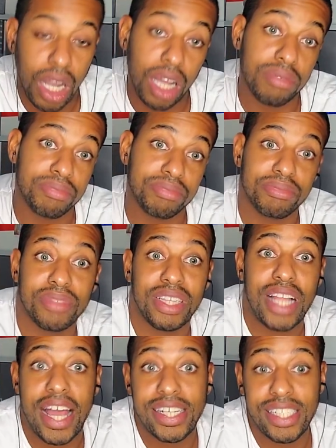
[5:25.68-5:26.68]
Oh,
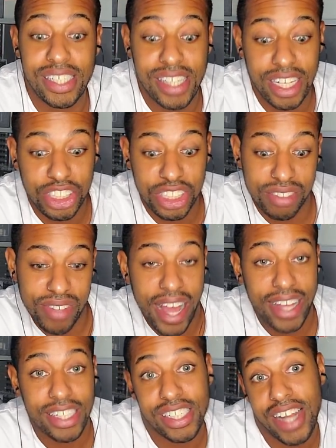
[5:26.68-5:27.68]
line of succession
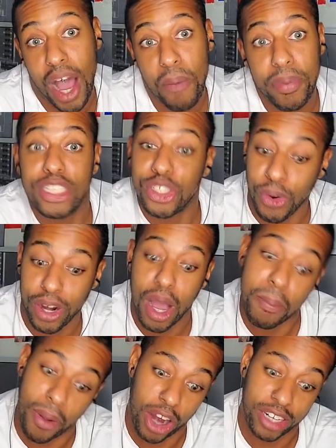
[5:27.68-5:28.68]
has now been torn
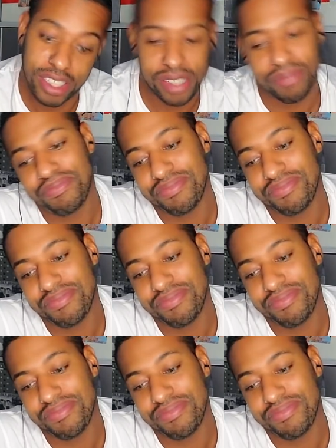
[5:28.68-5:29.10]
apart.